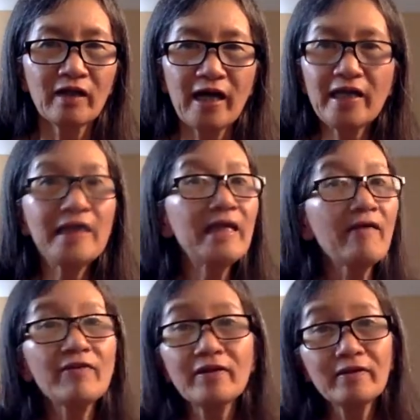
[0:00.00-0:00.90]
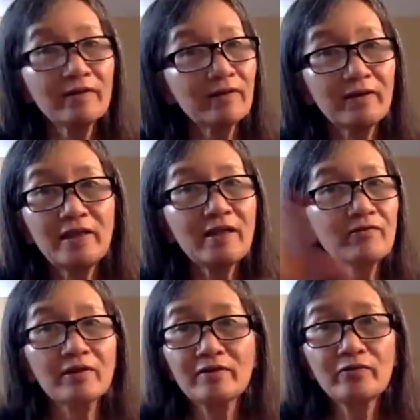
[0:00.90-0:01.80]
And he
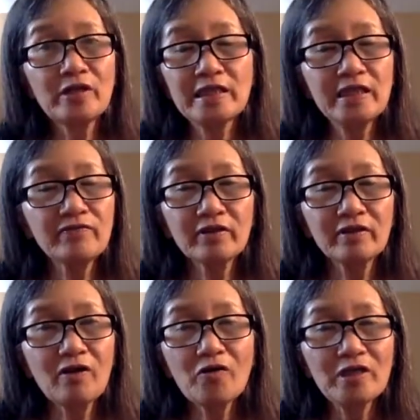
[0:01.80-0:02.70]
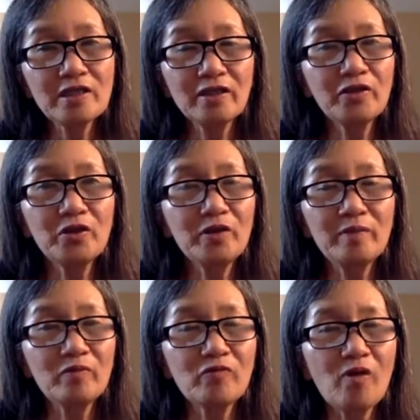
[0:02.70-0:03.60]
never received a long distance healing
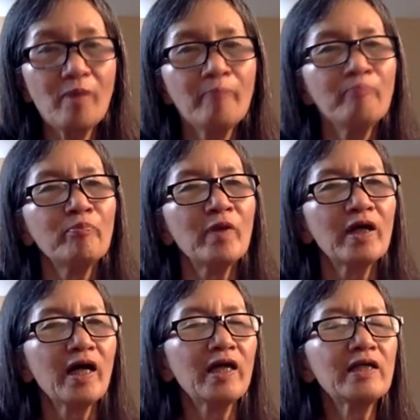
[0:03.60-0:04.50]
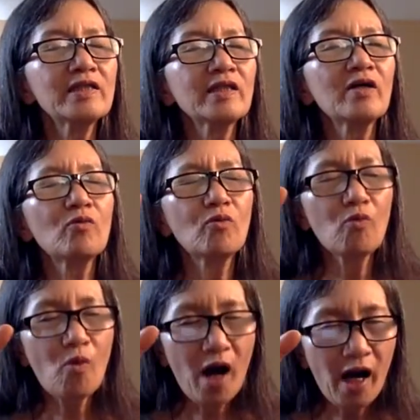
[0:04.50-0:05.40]
before. And he said,
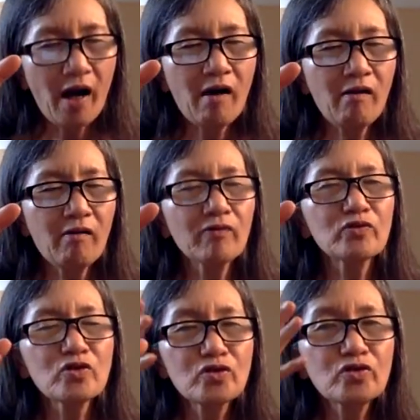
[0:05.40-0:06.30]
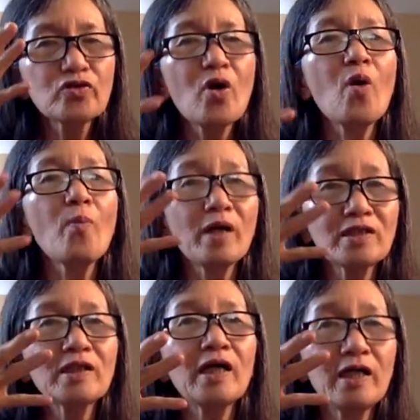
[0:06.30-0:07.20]
wow, so
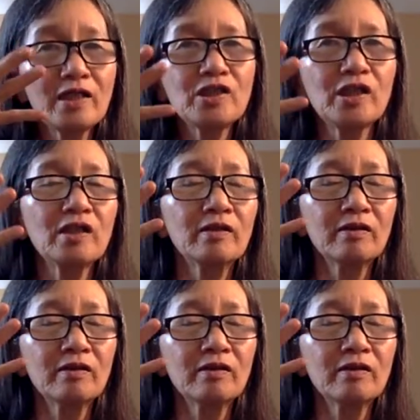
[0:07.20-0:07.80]
much energy